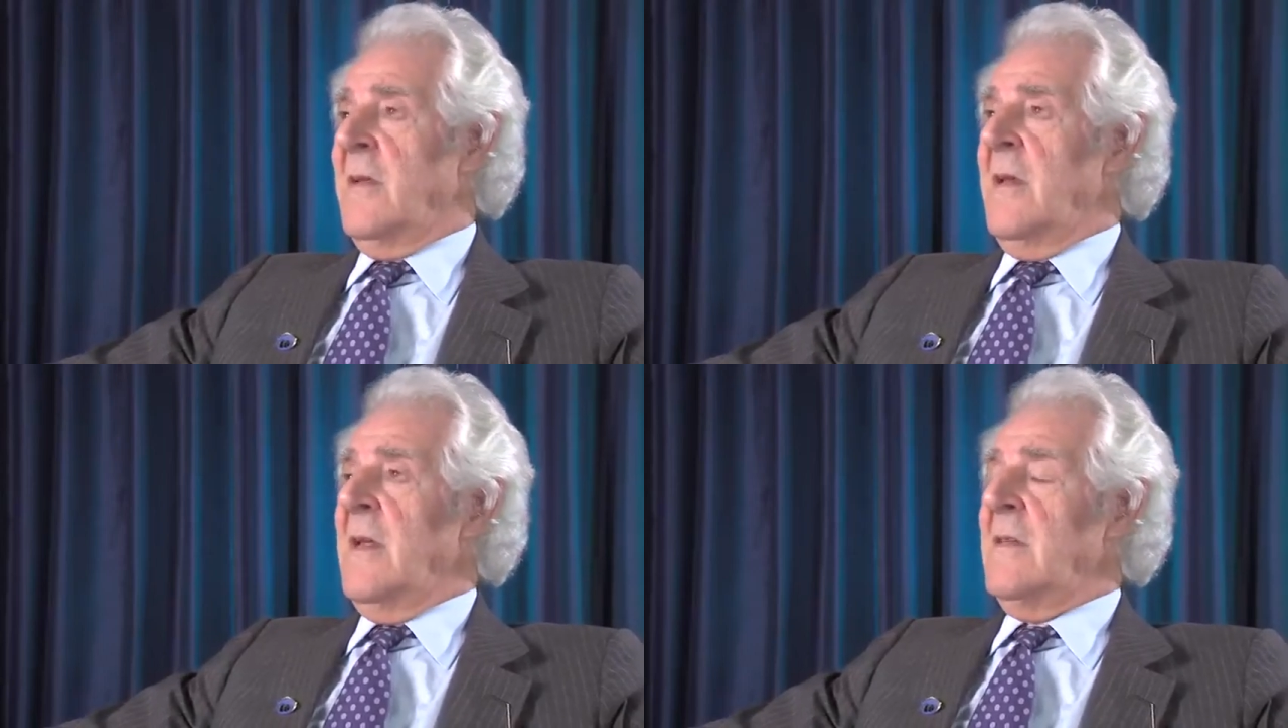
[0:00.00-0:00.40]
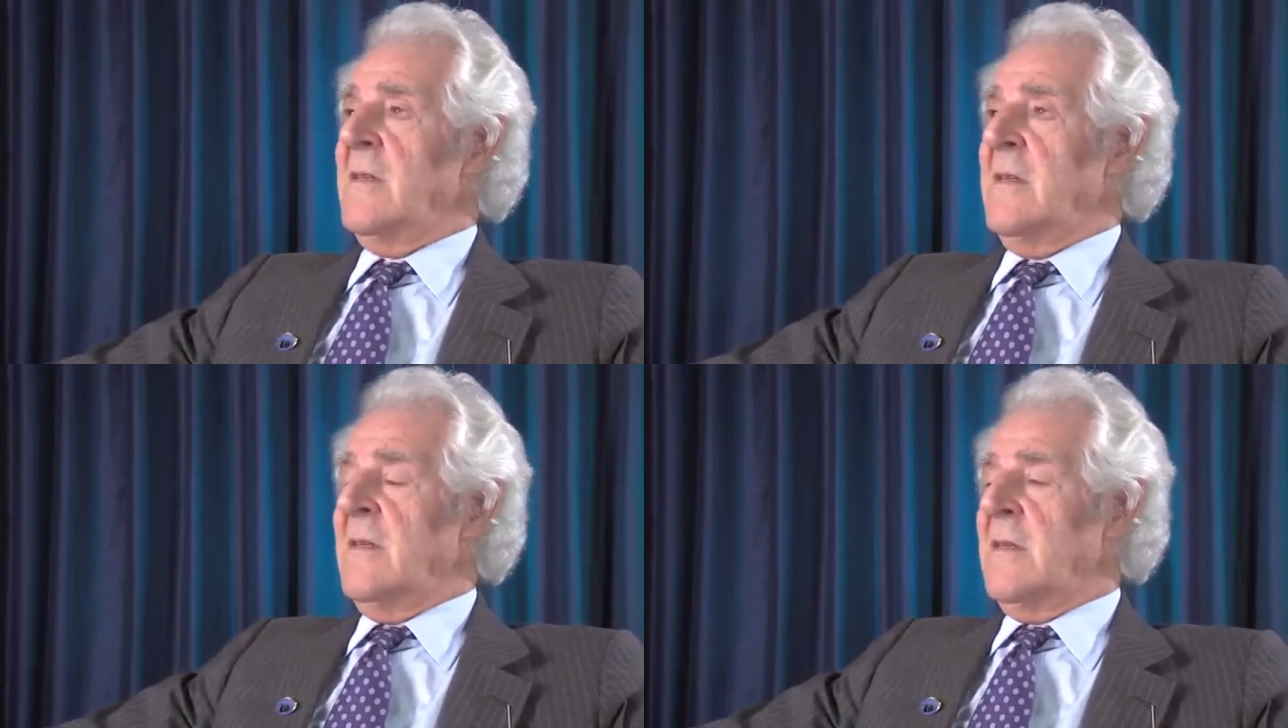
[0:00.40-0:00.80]
and the
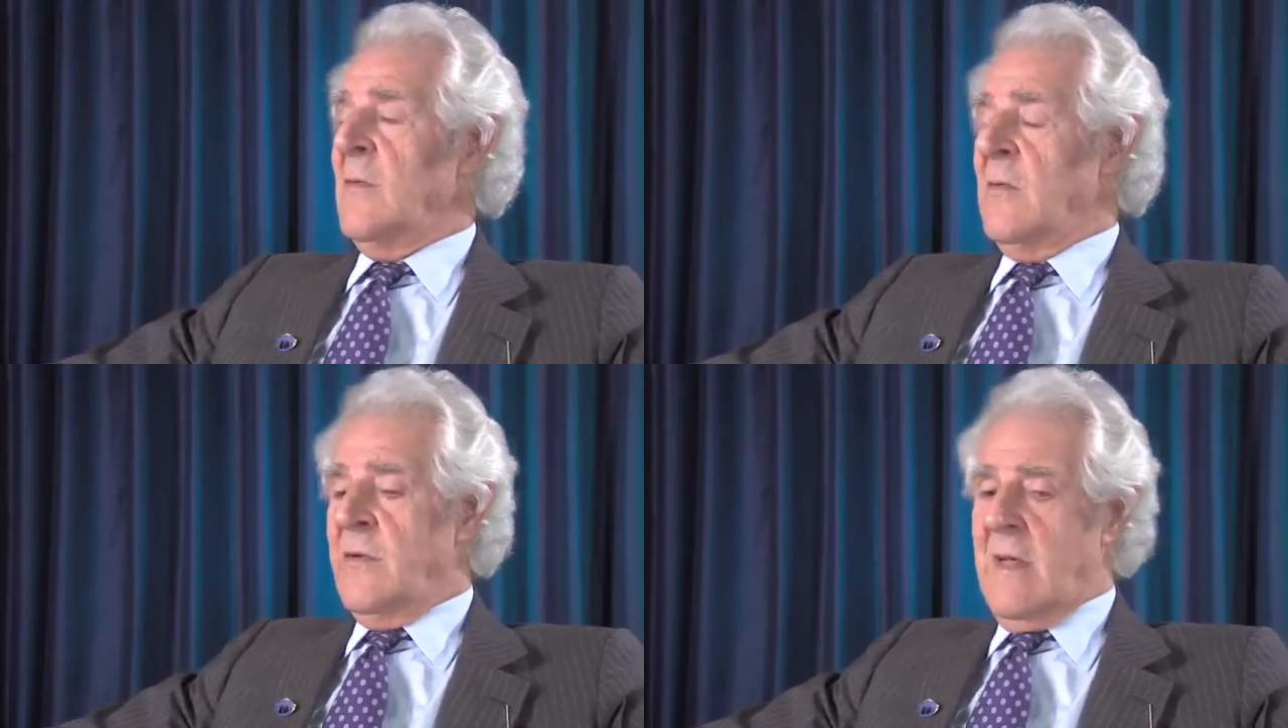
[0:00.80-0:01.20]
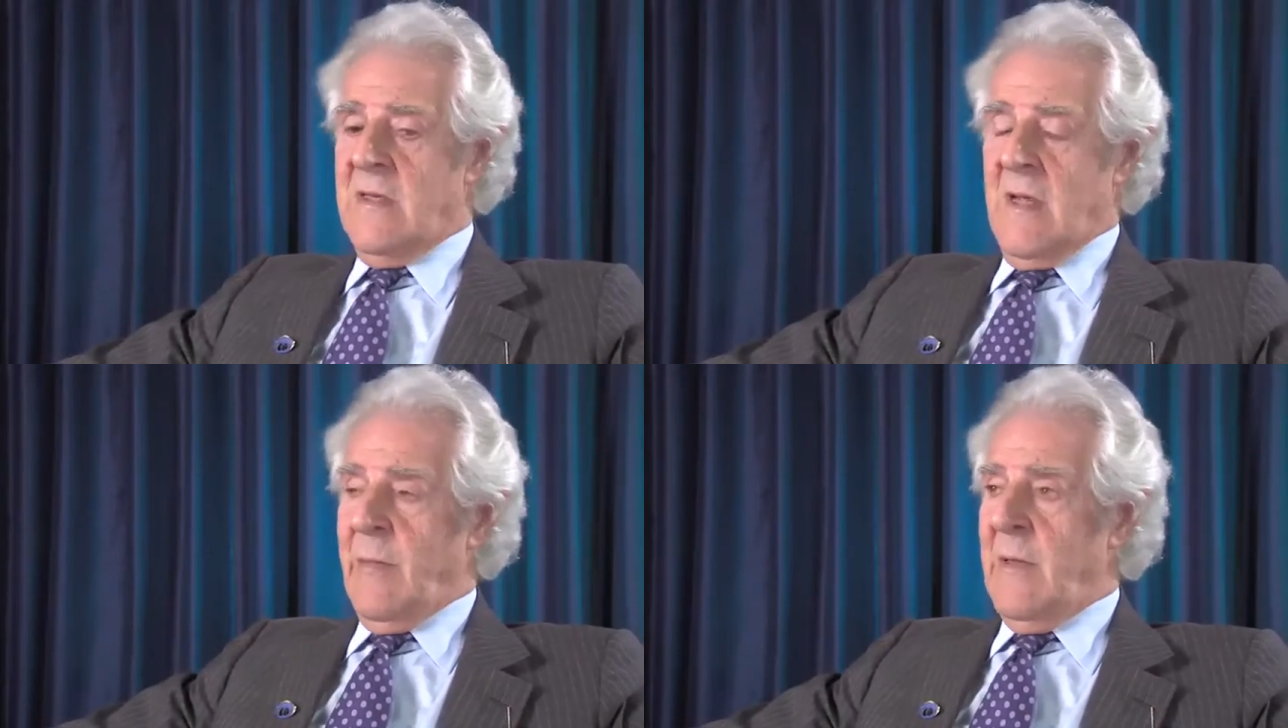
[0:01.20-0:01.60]
anaesthetists, all
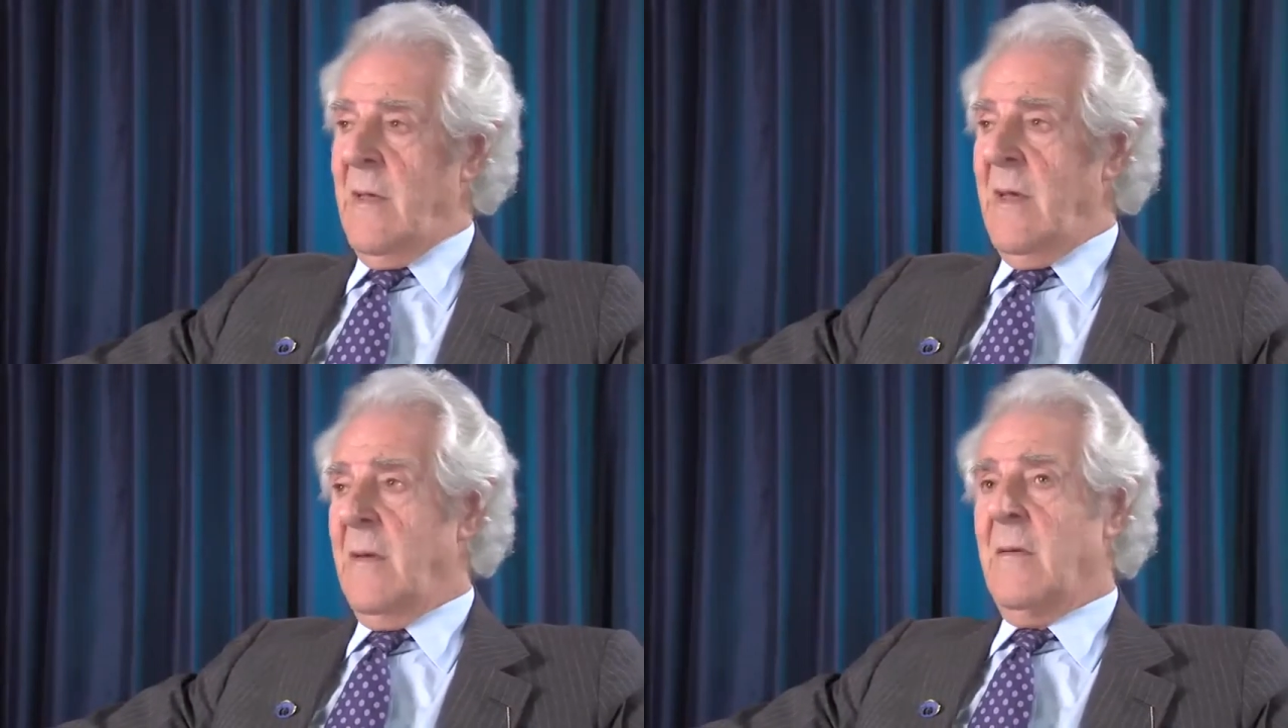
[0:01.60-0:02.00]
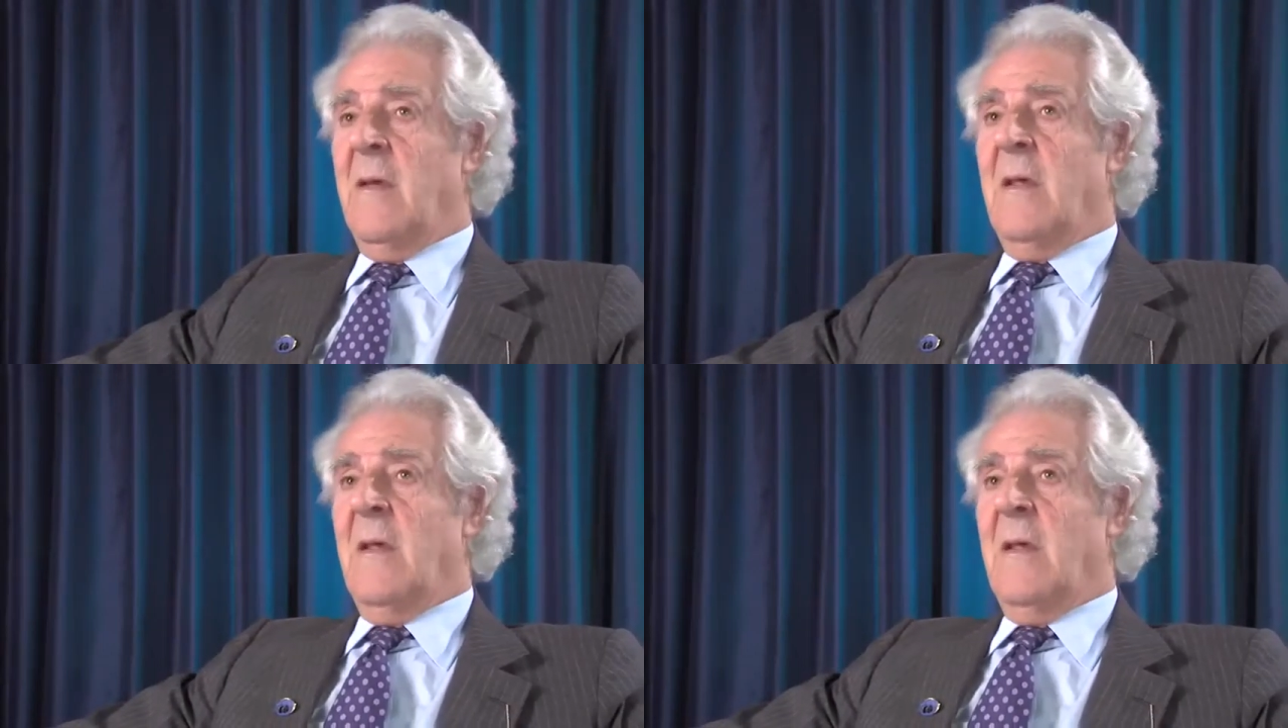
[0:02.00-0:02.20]
dressed up in their